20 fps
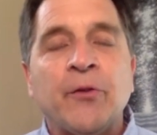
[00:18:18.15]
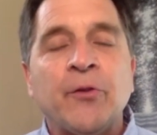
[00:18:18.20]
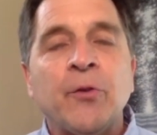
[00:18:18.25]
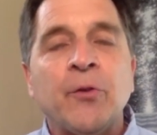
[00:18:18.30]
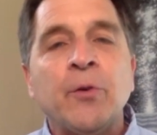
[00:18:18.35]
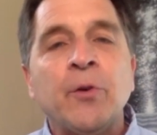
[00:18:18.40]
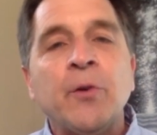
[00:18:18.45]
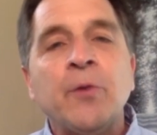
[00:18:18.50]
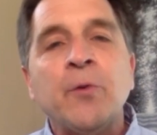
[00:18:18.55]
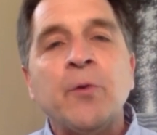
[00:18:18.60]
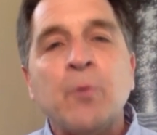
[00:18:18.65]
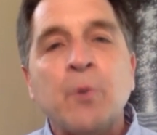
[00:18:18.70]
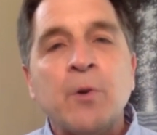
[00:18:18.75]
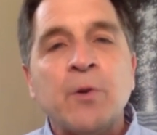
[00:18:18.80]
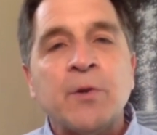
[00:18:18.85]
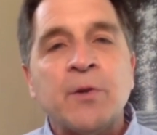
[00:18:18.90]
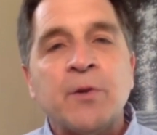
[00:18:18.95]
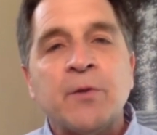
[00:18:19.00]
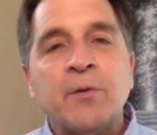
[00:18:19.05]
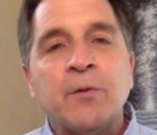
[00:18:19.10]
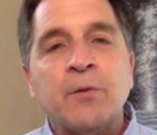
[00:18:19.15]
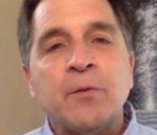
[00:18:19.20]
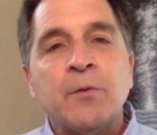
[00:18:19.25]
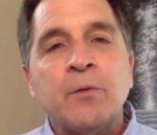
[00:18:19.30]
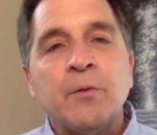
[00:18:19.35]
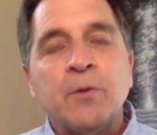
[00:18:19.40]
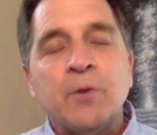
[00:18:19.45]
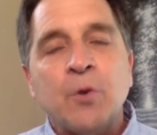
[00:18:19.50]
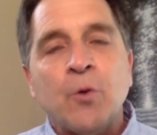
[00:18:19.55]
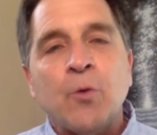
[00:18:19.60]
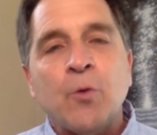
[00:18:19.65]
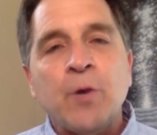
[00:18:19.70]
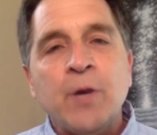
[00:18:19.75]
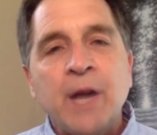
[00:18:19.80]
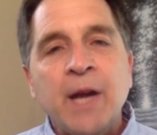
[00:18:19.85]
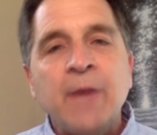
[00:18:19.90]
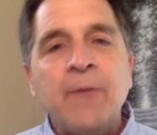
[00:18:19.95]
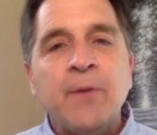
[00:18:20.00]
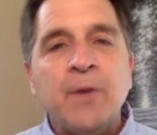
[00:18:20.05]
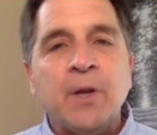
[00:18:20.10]
So in other words, to
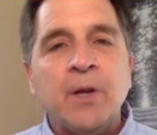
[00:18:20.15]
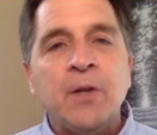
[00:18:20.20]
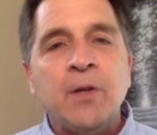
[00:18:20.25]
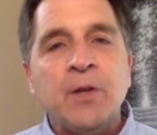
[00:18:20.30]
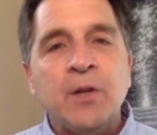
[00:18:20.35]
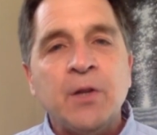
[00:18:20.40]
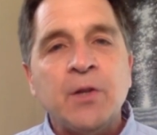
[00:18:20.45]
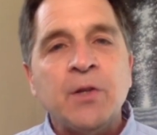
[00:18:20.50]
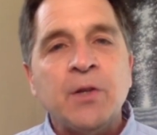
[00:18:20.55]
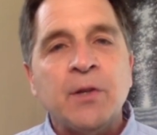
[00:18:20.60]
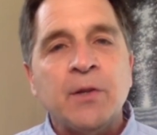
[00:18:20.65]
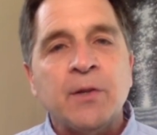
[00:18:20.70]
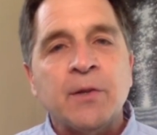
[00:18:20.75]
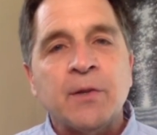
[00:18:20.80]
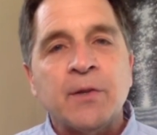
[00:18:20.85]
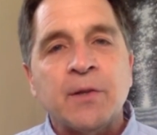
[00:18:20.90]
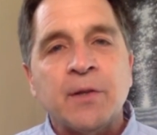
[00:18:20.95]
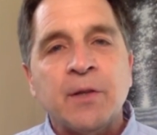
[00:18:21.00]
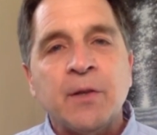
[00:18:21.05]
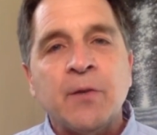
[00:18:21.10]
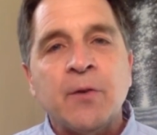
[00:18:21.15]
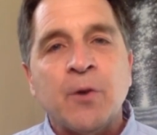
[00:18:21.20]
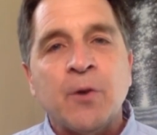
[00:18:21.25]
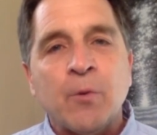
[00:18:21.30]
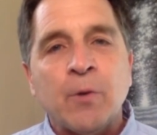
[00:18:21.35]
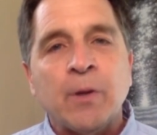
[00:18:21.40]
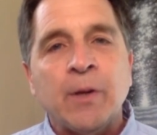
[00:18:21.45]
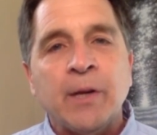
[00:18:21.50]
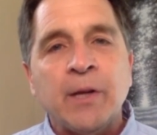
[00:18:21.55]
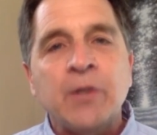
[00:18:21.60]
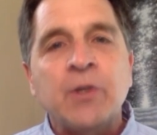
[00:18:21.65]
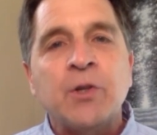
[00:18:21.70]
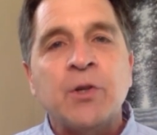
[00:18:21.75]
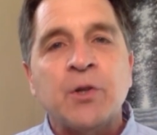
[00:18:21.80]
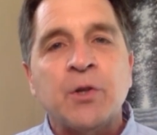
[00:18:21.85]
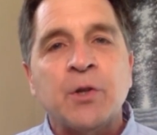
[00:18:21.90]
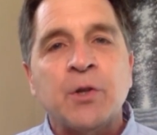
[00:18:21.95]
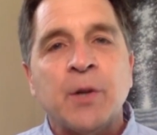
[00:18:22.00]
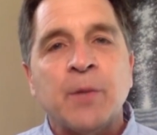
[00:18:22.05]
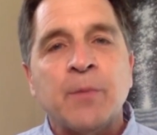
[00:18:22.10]
create the conditions in their
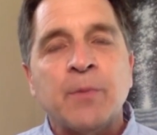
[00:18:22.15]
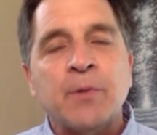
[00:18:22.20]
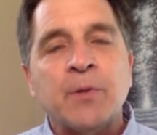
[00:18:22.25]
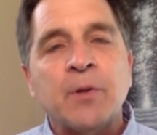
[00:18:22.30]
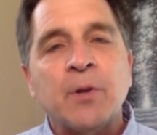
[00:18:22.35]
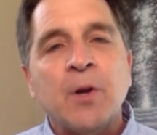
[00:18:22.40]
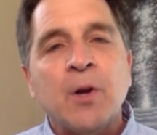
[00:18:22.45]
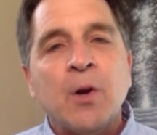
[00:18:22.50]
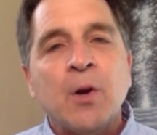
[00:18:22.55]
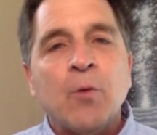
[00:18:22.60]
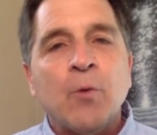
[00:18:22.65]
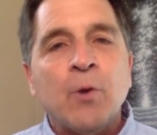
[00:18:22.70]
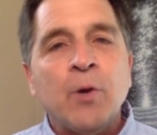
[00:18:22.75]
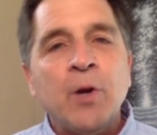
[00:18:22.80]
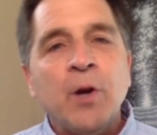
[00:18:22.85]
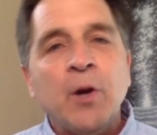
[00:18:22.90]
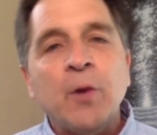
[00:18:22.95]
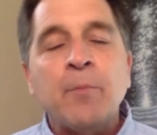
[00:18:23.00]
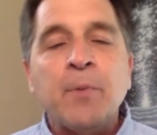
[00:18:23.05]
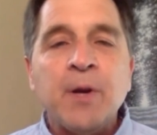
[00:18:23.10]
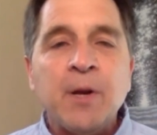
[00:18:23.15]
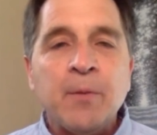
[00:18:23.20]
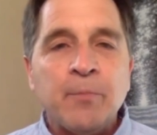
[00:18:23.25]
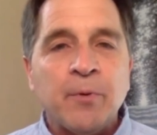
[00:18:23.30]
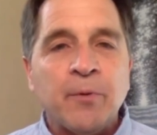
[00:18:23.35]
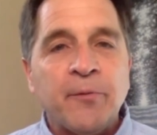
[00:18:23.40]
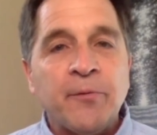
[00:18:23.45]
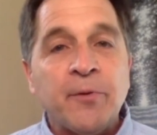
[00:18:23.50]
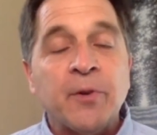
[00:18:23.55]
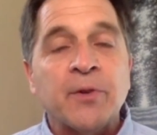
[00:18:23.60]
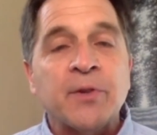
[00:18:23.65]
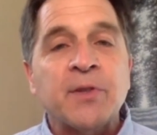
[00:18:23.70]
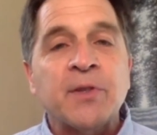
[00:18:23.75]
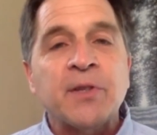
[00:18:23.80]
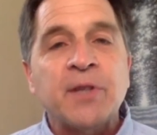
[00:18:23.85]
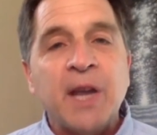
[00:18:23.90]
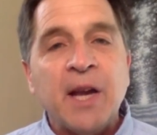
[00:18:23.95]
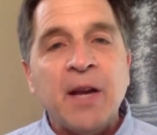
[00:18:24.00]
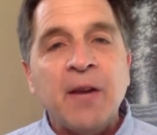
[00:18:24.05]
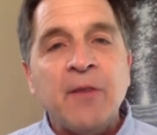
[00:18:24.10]
relationships where young people feel
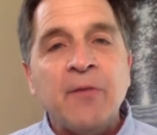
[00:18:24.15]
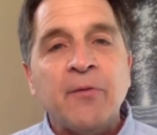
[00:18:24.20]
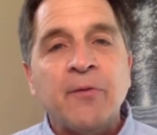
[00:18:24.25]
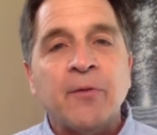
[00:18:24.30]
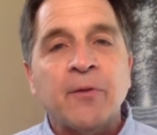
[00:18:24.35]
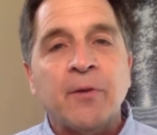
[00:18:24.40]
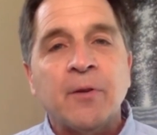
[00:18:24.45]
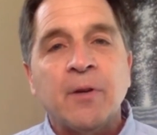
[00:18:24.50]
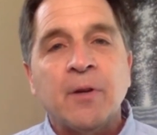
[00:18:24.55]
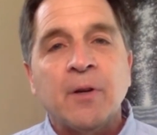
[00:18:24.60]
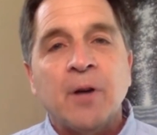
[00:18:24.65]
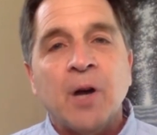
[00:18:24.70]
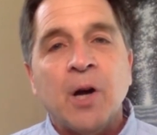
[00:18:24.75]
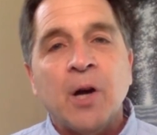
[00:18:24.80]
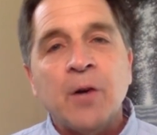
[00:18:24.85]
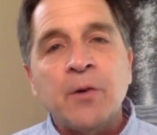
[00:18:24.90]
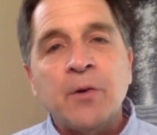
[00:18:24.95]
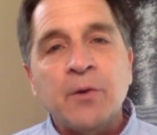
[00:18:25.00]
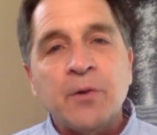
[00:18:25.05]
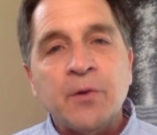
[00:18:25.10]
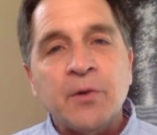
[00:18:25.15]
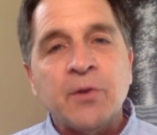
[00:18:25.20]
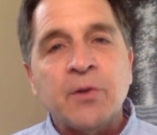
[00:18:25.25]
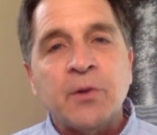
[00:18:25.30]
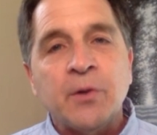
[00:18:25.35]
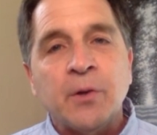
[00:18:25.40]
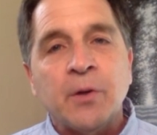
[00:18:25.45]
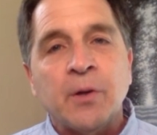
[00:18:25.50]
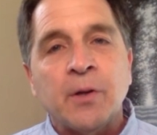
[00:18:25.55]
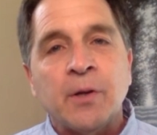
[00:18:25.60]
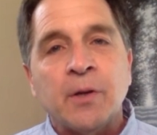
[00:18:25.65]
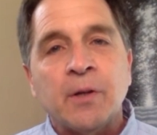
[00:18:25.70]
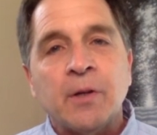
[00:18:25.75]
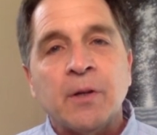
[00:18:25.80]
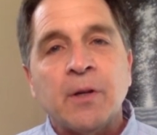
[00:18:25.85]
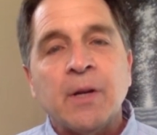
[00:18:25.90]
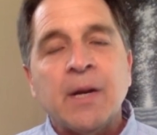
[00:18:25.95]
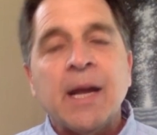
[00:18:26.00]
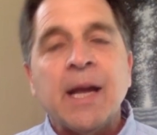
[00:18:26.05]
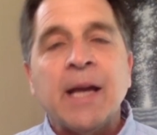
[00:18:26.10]
safe, understood,
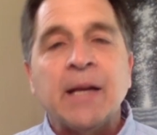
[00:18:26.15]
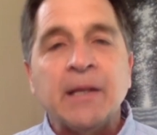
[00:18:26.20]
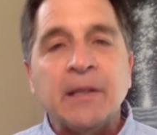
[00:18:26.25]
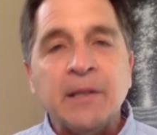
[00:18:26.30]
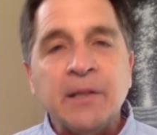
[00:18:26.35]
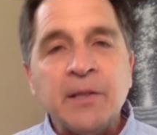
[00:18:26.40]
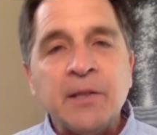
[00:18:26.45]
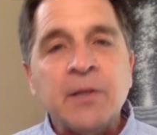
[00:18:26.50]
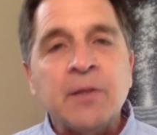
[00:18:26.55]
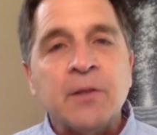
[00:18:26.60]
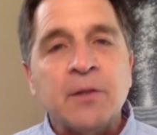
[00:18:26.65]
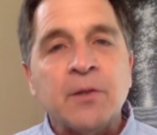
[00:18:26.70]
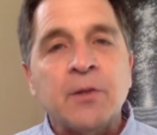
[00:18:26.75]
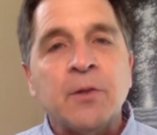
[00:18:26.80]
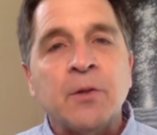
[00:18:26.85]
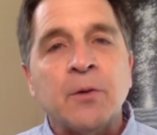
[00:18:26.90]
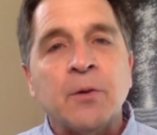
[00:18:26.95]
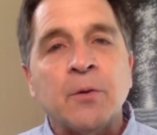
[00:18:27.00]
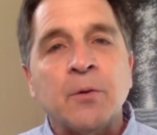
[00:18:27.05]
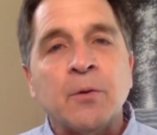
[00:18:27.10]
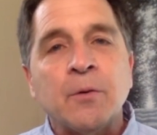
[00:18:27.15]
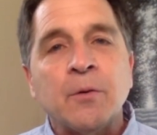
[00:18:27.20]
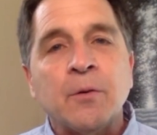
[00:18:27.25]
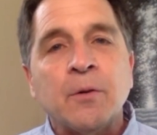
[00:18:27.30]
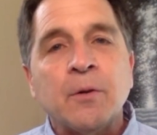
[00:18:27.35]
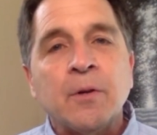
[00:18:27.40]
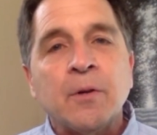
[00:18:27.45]
and listened to